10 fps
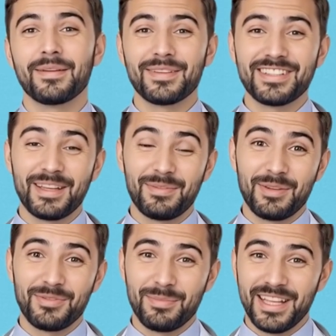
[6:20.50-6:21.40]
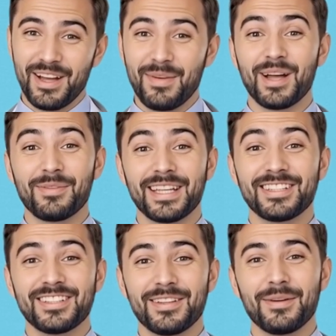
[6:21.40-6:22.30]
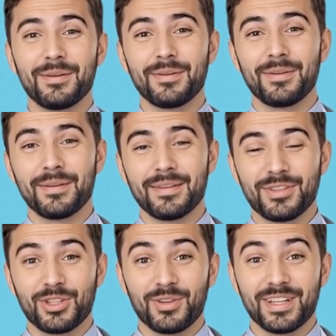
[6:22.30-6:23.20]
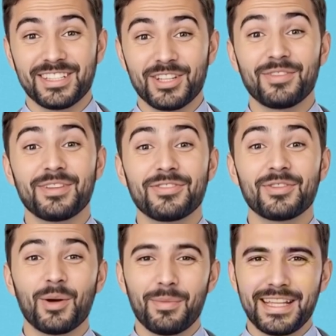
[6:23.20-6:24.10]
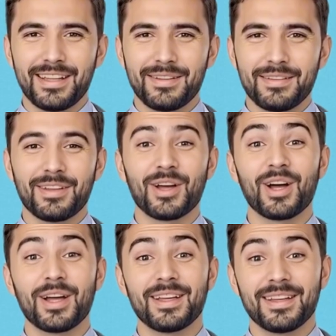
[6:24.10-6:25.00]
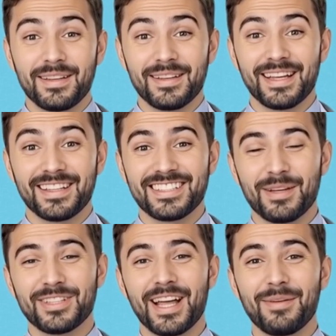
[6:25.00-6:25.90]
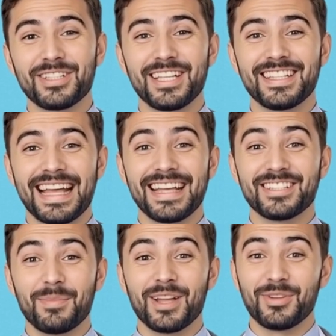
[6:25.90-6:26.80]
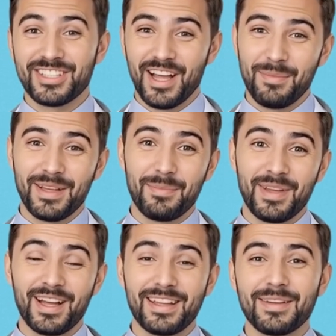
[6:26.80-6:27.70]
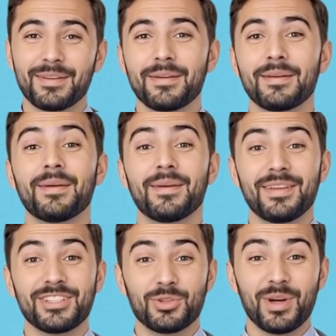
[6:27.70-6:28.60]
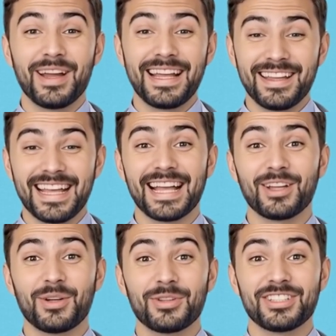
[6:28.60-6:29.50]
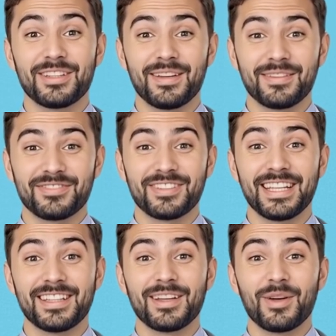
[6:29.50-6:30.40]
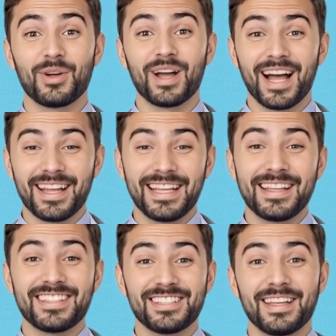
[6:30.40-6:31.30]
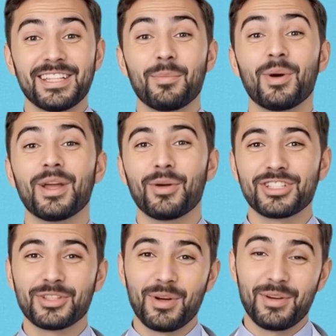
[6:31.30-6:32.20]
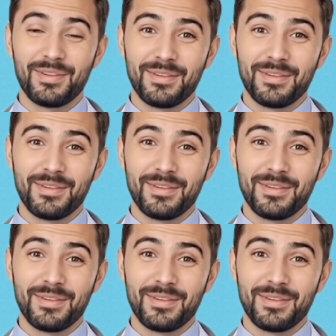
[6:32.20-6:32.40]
Symptoms become obvious. Urine is often foamy, dark, and sometimes contains microscopic blood. Swelling in the ankles, feet, or eyelids is more noticeable.